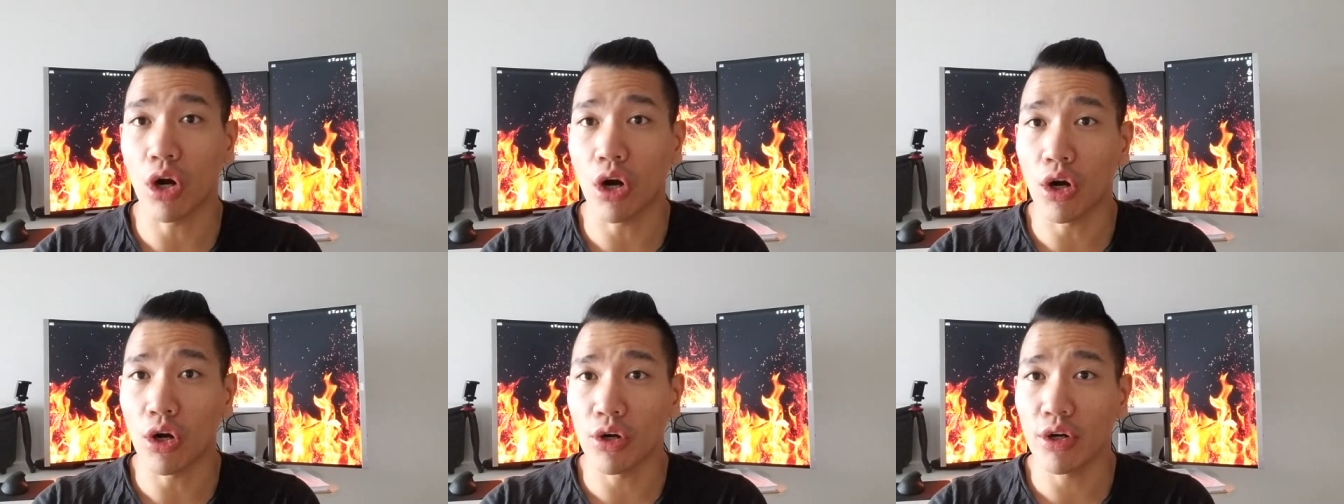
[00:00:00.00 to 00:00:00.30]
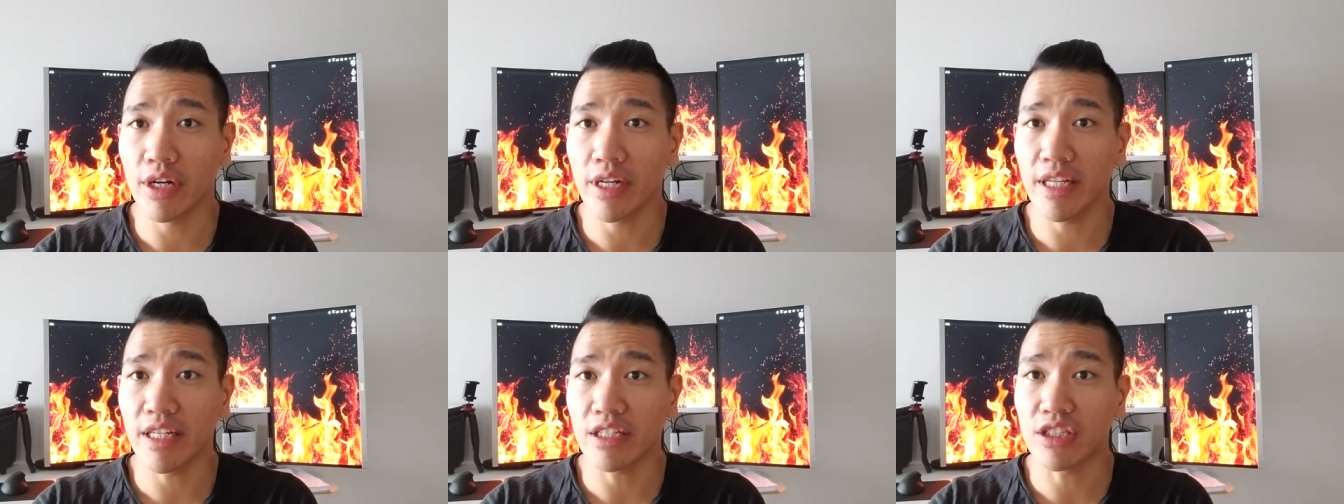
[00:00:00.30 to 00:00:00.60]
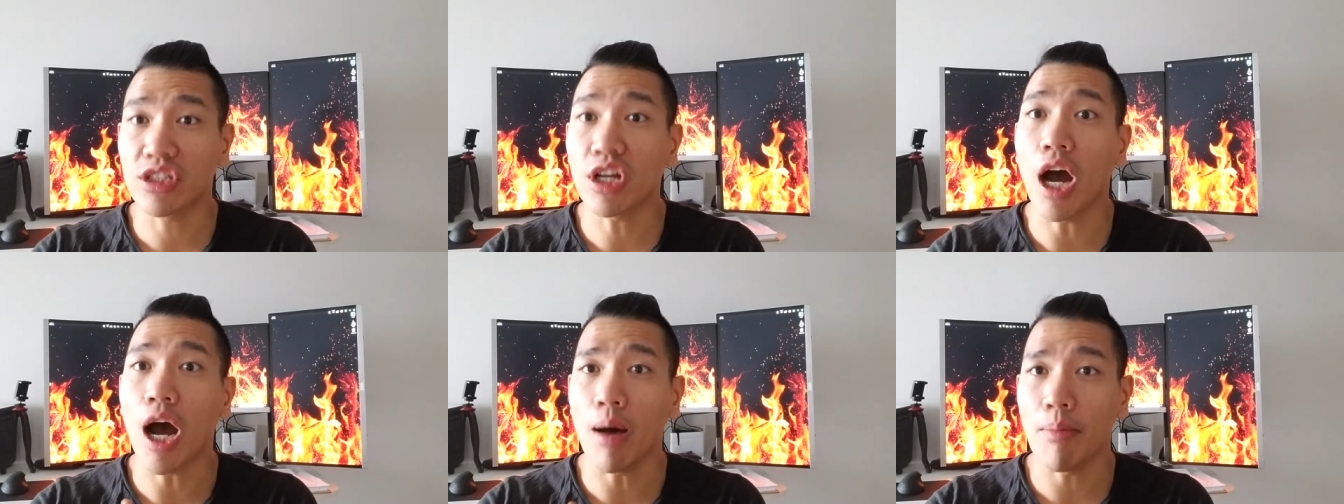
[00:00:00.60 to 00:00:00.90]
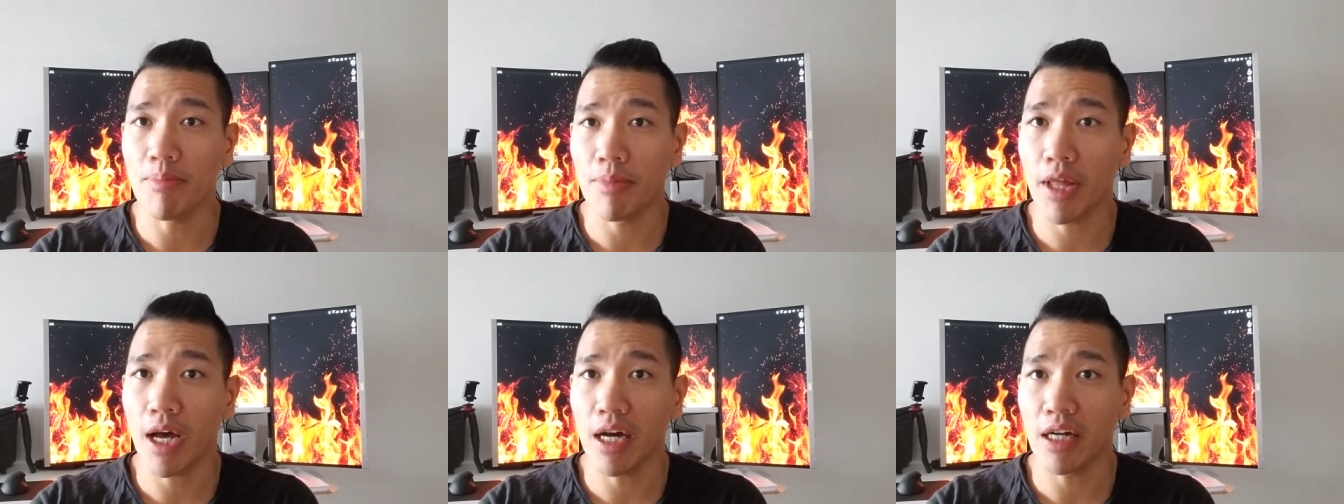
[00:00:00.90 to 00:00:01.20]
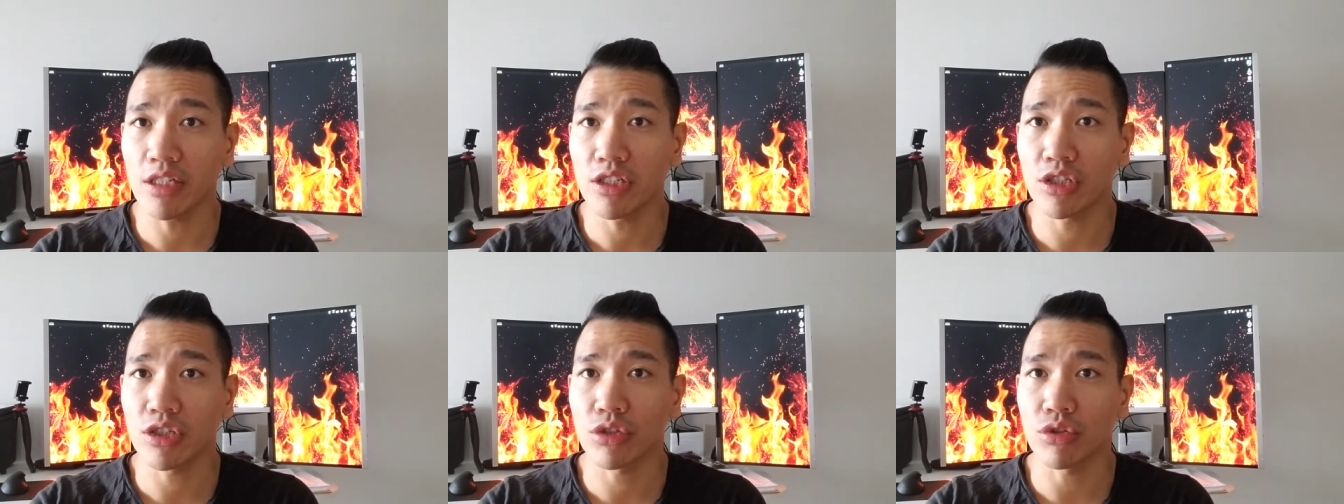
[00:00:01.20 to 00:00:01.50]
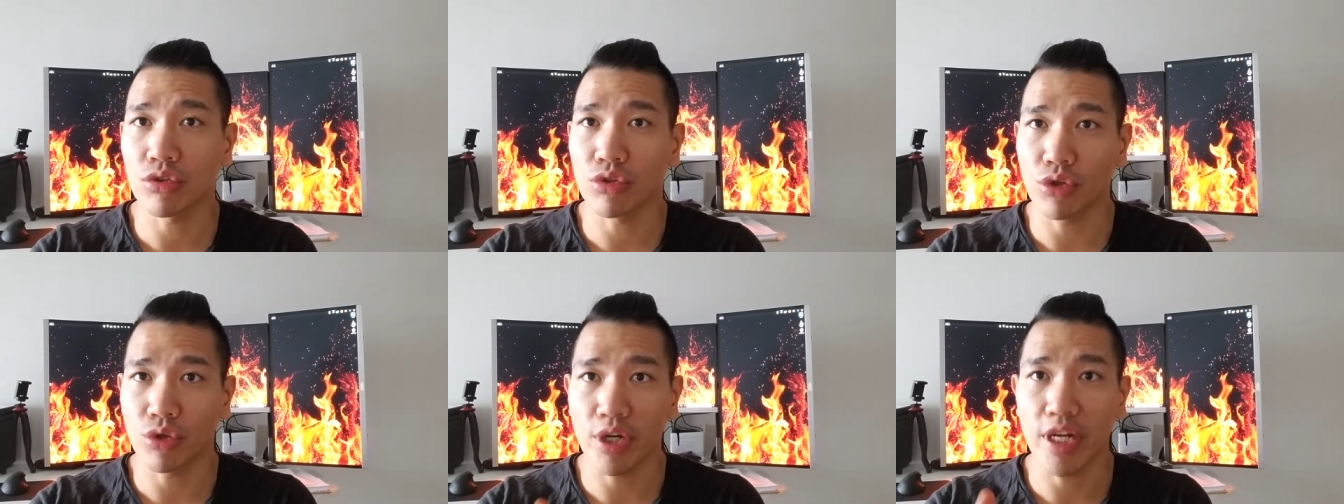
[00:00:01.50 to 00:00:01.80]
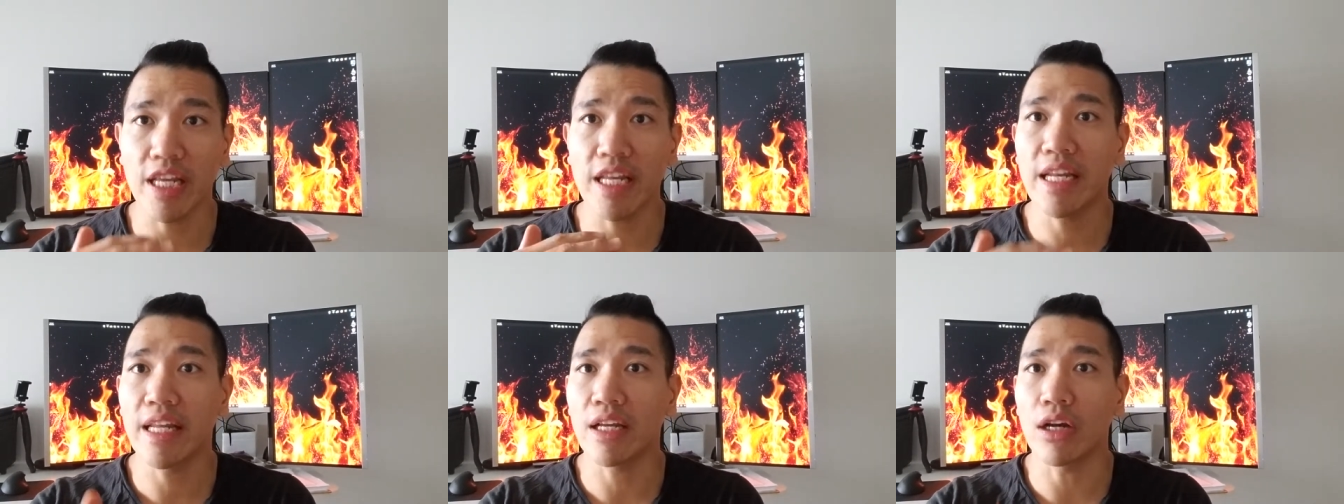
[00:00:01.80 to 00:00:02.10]
already top notch so you're
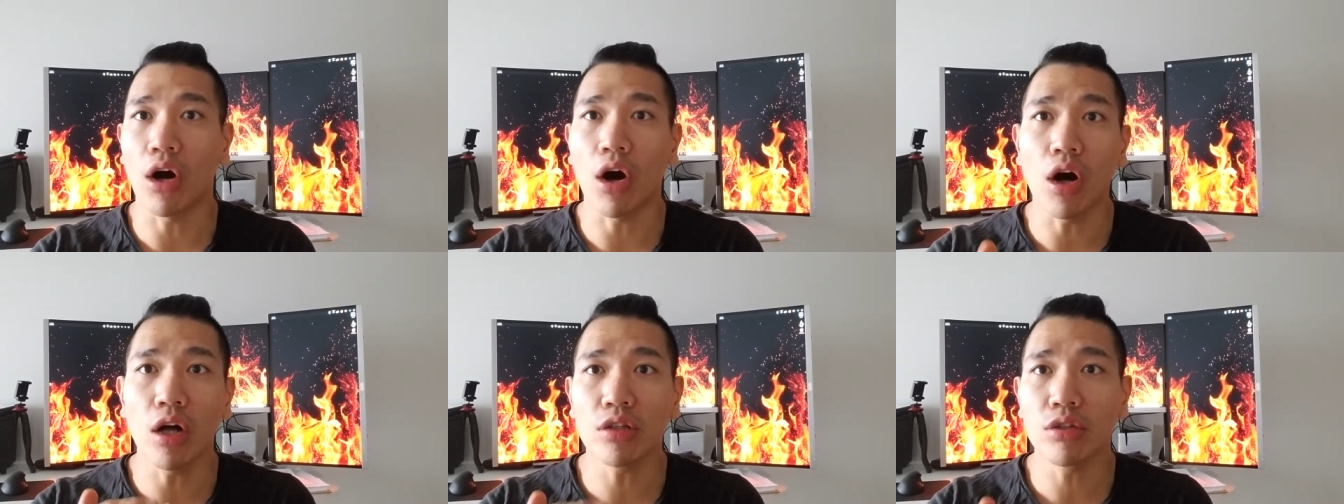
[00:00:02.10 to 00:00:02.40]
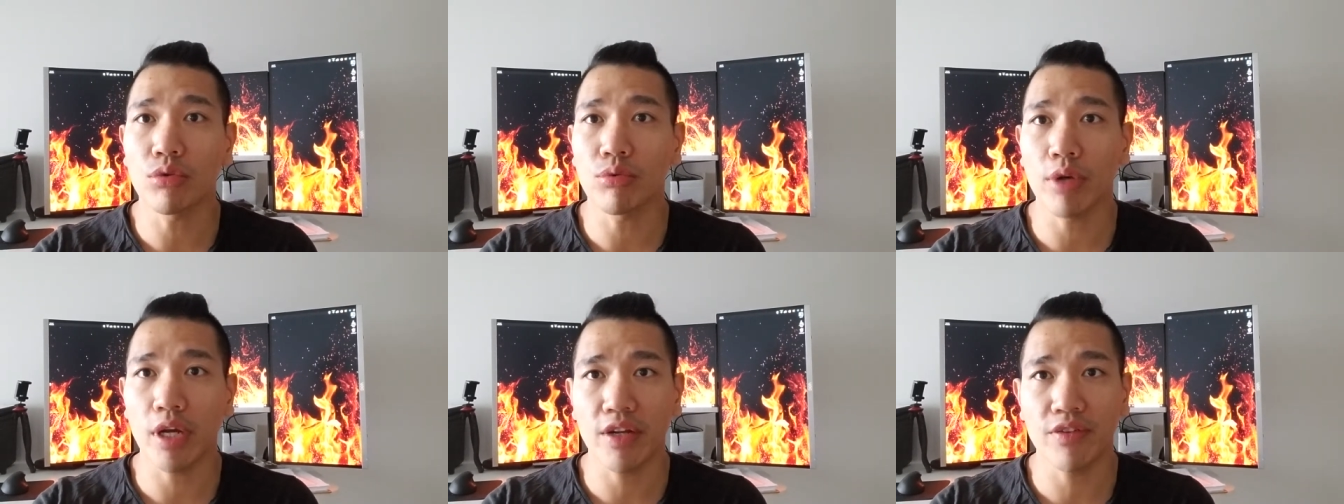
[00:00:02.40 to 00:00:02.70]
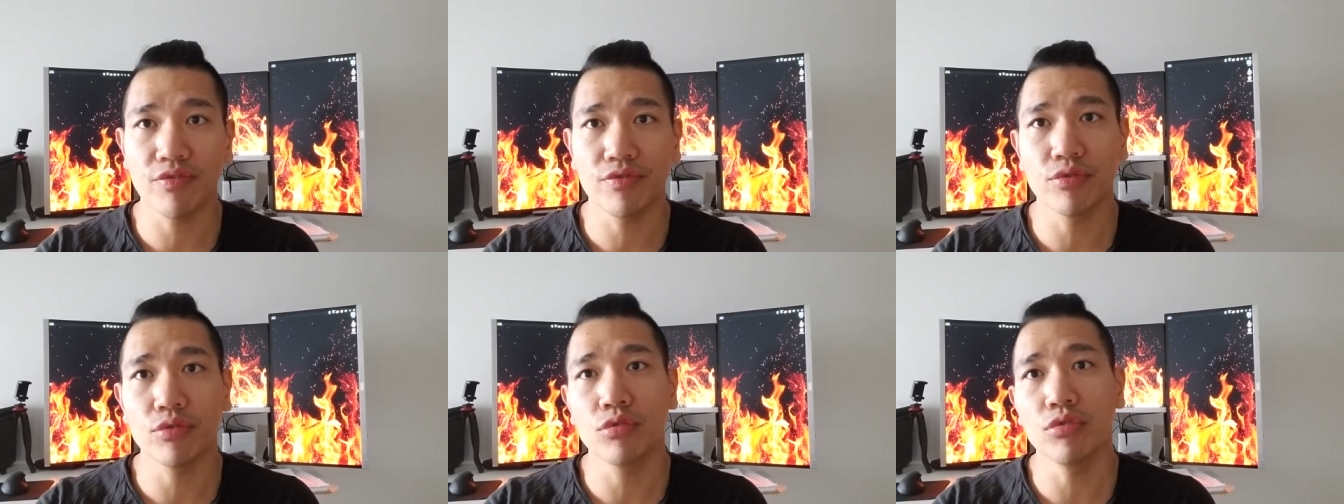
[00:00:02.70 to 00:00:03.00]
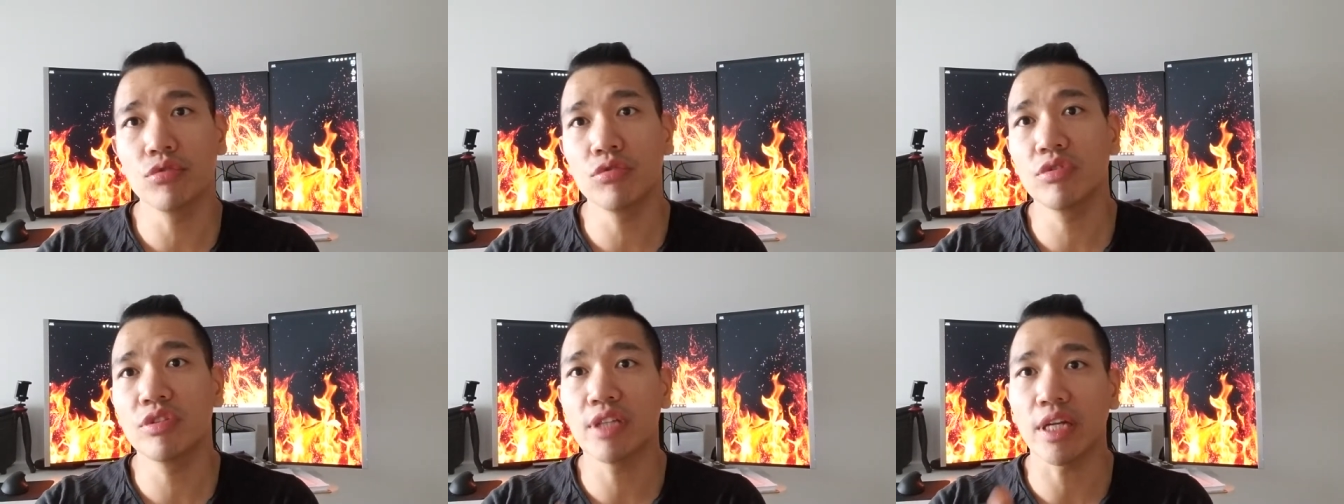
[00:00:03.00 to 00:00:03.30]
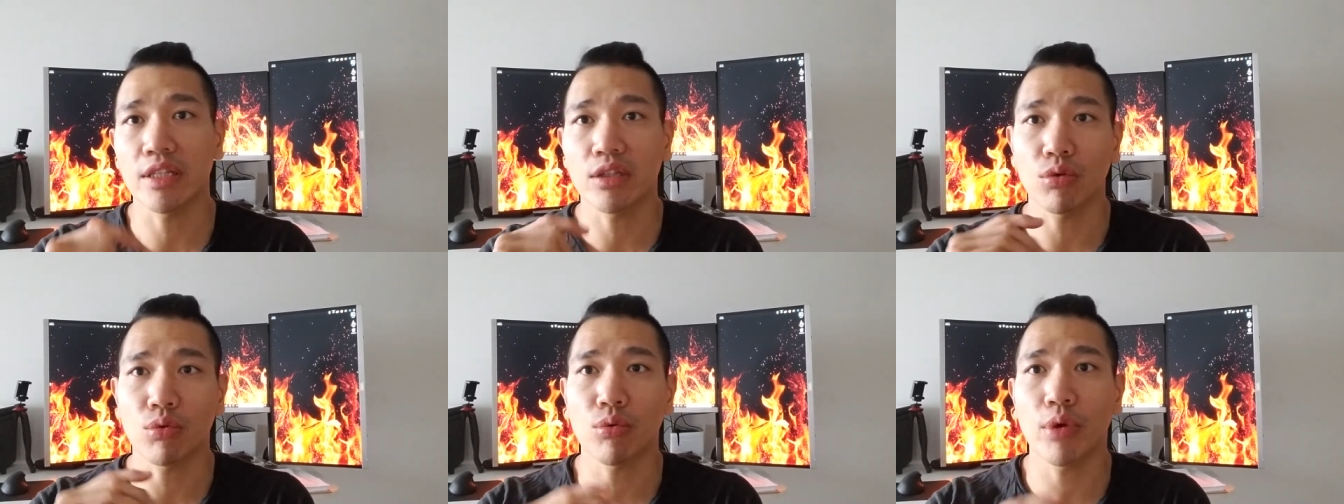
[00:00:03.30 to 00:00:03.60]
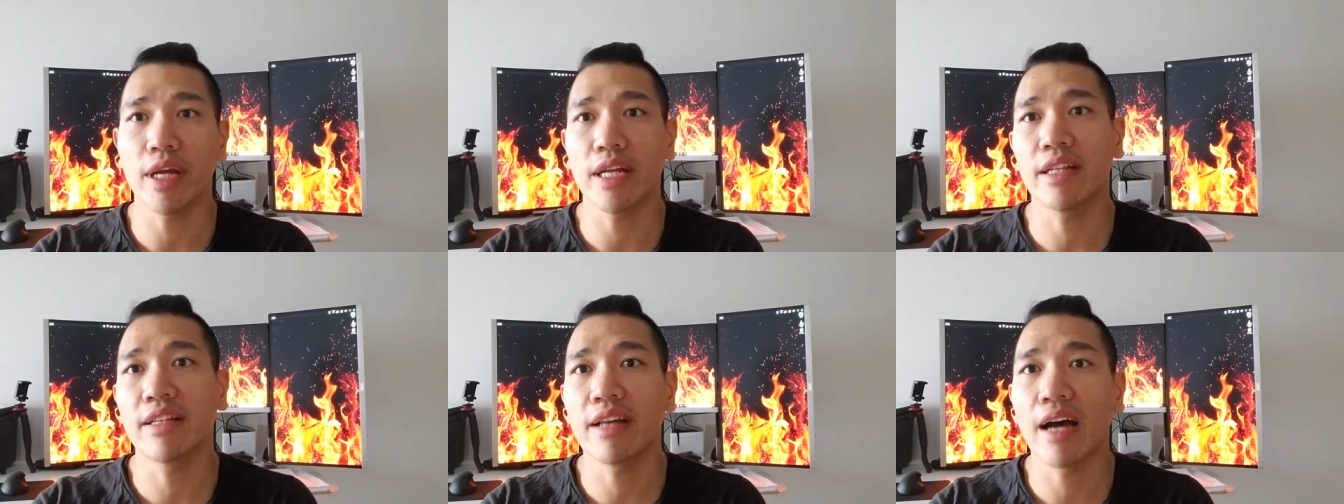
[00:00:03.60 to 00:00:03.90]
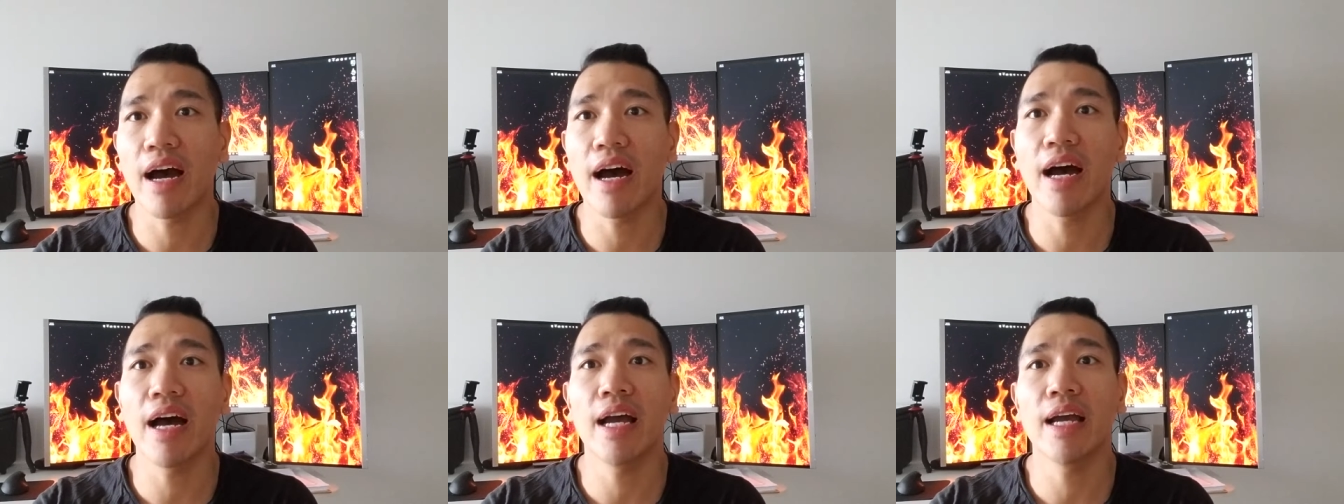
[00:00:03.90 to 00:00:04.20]
eating all the right foods at the right
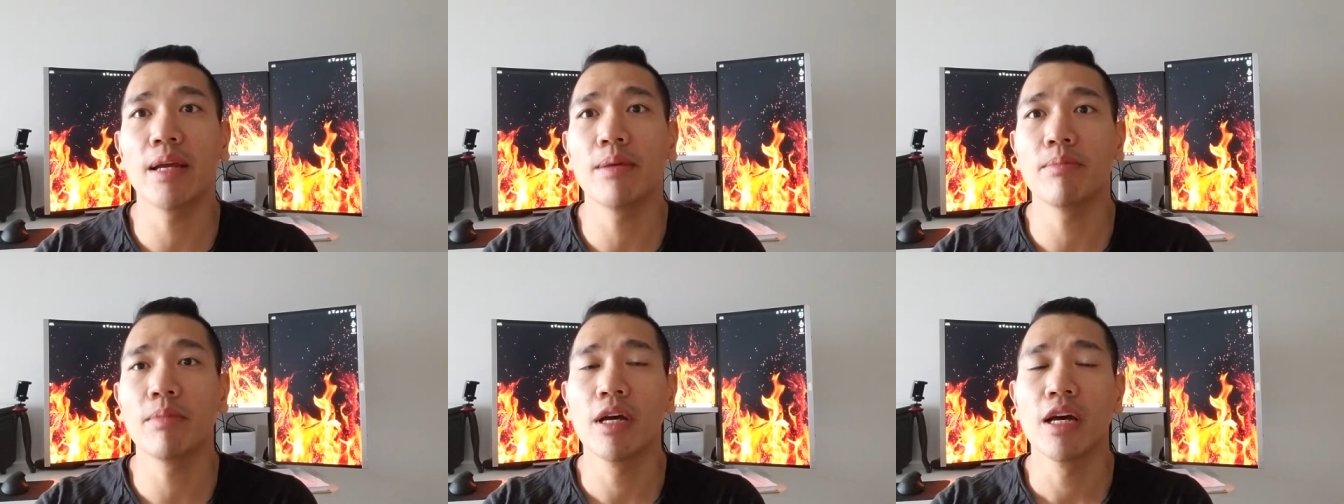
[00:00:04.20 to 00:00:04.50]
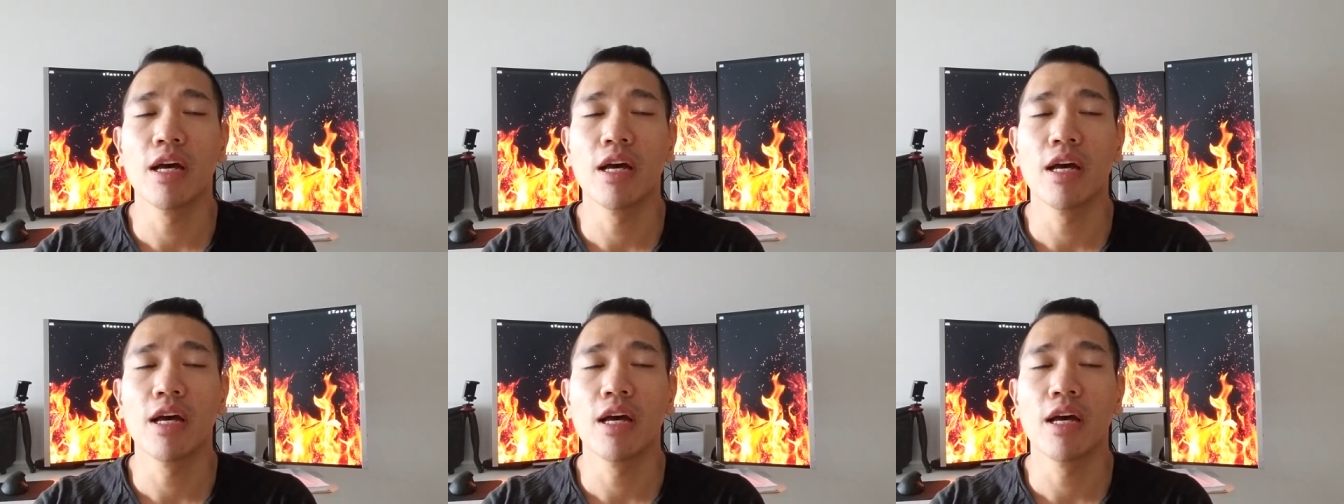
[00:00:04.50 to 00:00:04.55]
time